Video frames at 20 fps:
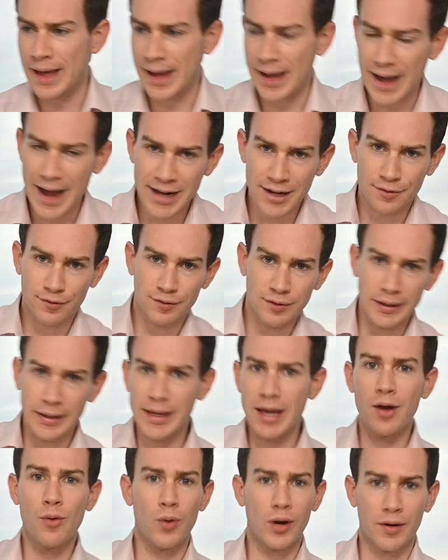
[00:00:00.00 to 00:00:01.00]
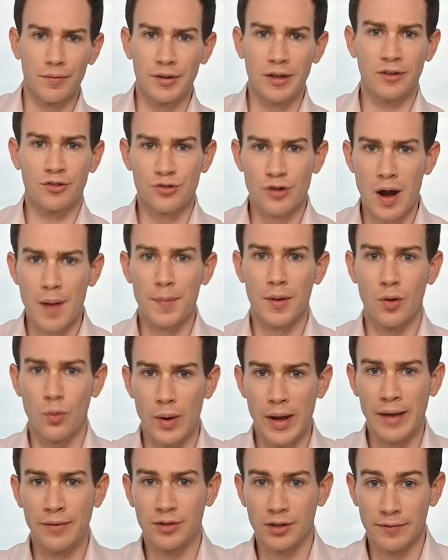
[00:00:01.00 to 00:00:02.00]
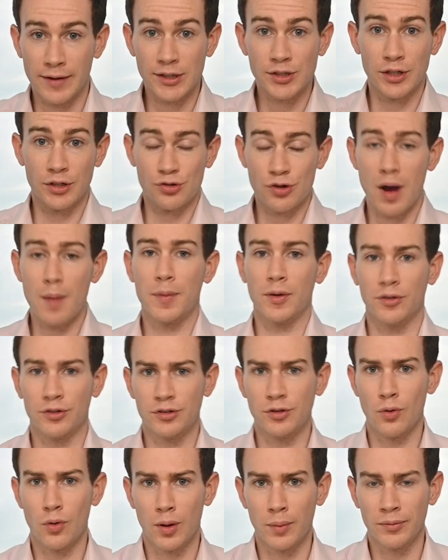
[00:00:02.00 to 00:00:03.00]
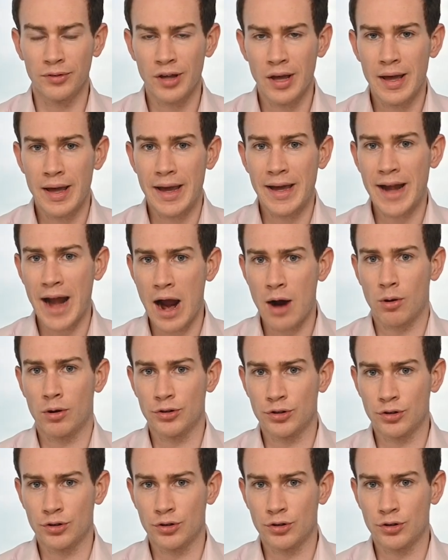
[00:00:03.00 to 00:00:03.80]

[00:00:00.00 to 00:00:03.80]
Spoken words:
and kind of flinging one of these tropical waves and eventually tropical storms in our